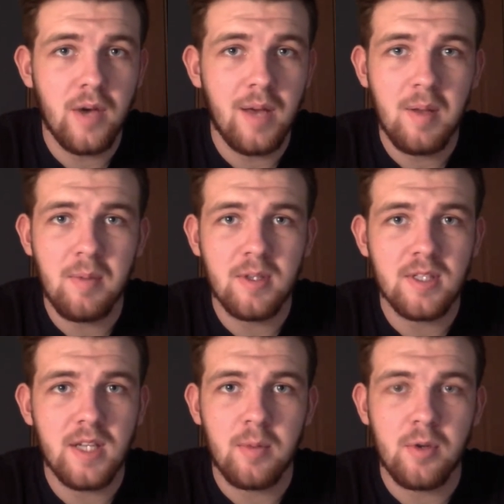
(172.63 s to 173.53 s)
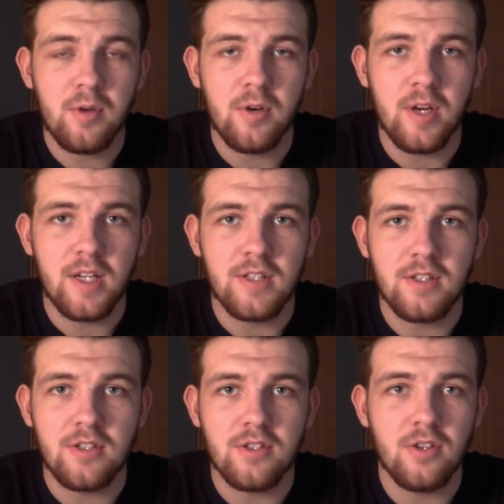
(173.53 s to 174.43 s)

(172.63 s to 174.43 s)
I might miss an opportunity because there's